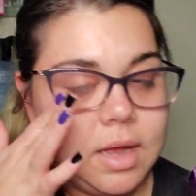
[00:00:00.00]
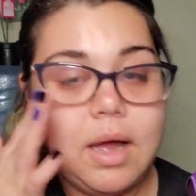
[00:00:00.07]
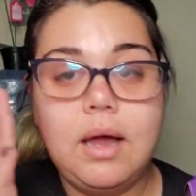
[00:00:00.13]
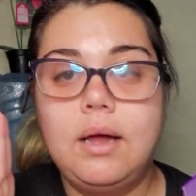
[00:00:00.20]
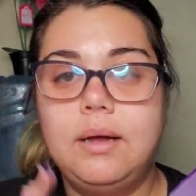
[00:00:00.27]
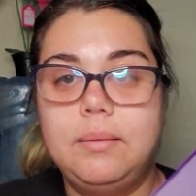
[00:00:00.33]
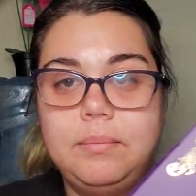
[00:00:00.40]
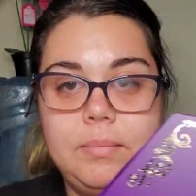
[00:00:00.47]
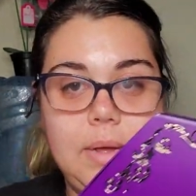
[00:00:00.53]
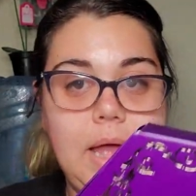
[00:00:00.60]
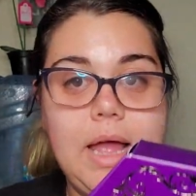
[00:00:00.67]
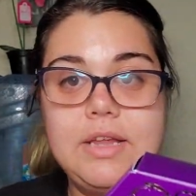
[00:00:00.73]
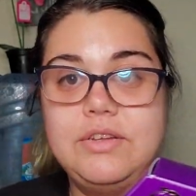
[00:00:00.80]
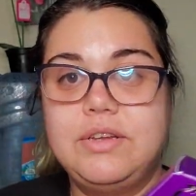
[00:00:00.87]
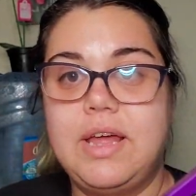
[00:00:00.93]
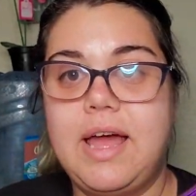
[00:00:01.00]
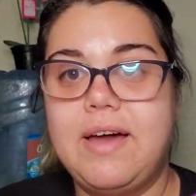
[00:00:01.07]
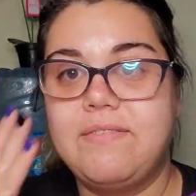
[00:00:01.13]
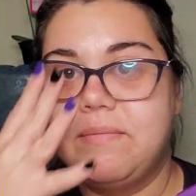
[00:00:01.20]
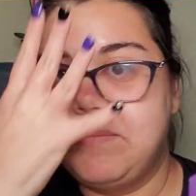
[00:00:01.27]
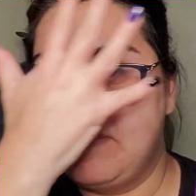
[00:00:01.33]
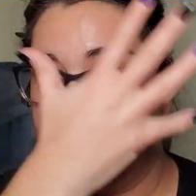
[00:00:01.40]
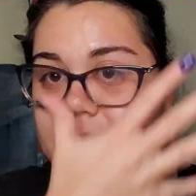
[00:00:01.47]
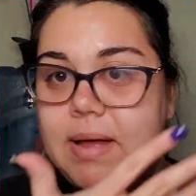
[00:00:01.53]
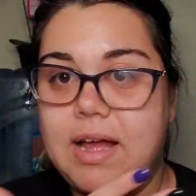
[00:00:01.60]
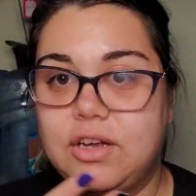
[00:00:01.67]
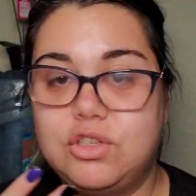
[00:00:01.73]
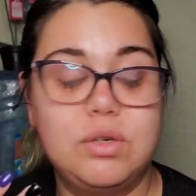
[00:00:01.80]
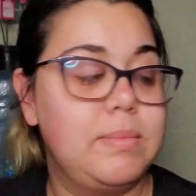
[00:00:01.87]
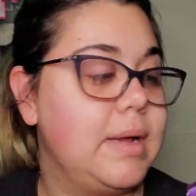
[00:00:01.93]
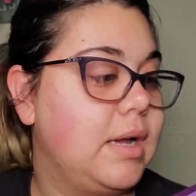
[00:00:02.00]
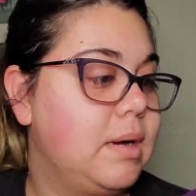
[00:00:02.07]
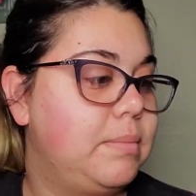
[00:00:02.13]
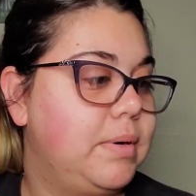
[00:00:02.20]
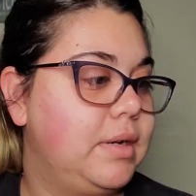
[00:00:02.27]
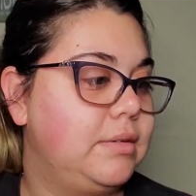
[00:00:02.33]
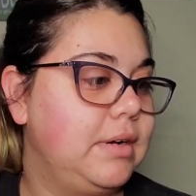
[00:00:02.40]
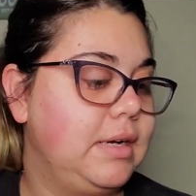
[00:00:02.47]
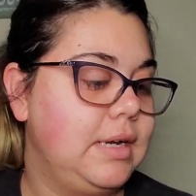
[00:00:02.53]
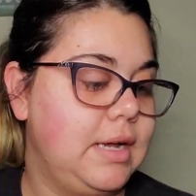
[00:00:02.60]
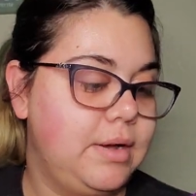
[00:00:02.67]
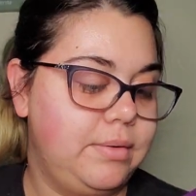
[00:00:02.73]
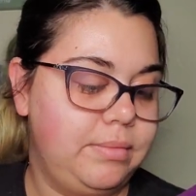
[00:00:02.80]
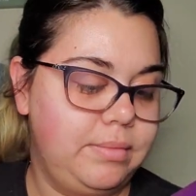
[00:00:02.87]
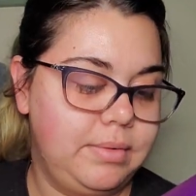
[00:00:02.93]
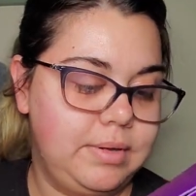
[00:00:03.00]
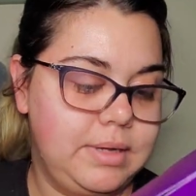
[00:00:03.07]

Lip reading: I do not have actual makeup on right now.